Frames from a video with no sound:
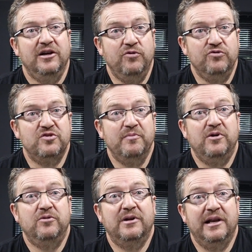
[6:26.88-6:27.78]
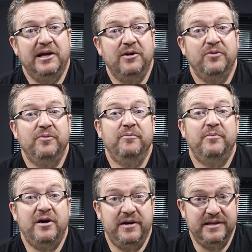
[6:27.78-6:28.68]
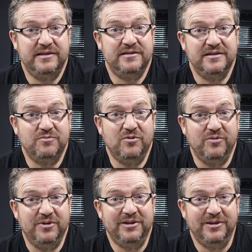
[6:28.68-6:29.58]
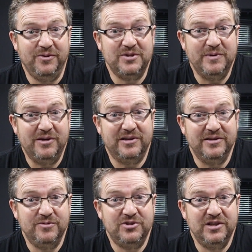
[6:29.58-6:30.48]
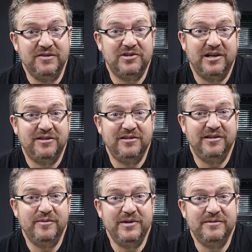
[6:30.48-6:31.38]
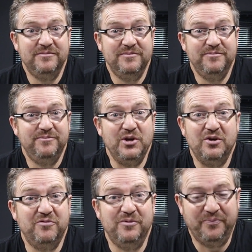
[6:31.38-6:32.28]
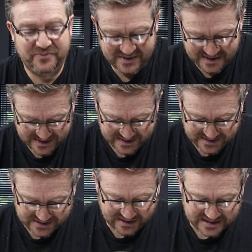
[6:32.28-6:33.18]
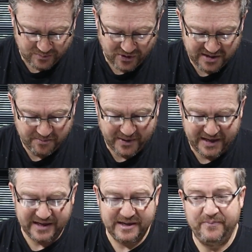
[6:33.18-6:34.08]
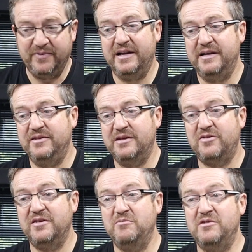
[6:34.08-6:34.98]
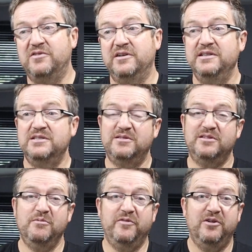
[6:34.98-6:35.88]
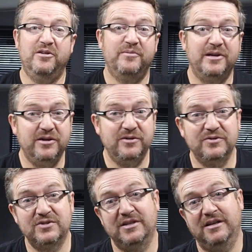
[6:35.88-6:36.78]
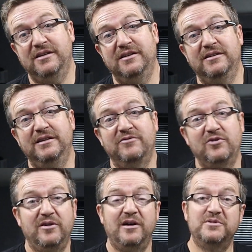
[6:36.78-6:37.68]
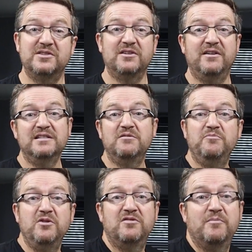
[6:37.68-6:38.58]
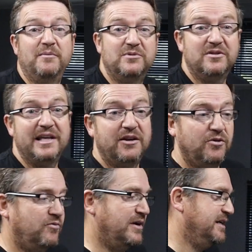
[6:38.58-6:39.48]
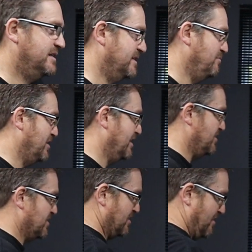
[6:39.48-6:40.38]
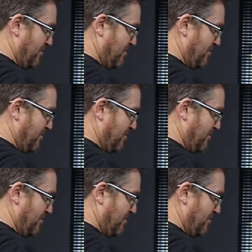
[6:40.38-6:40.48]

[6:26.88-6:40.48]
Ultramel clown pipes. is what we're ultimately looking to achieve, Jan. I think they'd be beautiful. So let's put him back. And the other thing we've done is some of our girls uh, have got up to size. We've moved them up to the adult racks and we're going to just